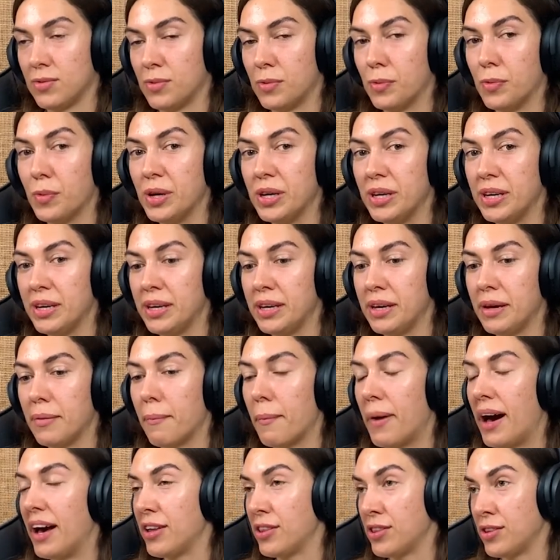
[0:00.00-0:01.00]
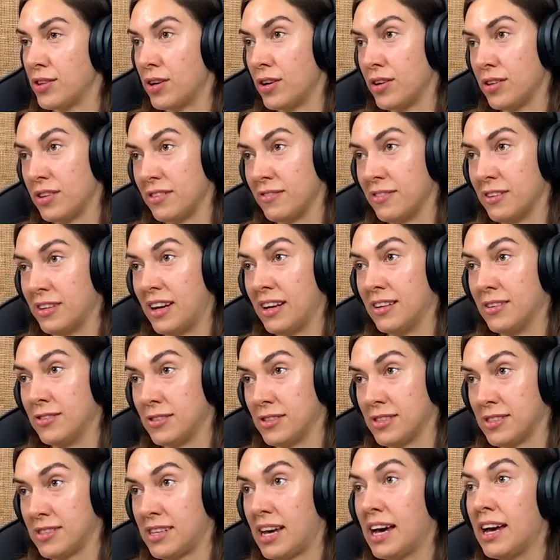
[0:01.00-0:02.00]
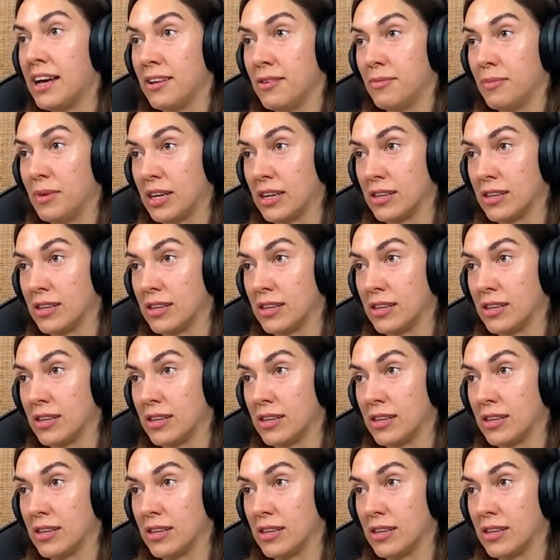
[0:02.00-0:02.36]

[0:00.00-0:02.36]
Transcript: we might not even understand.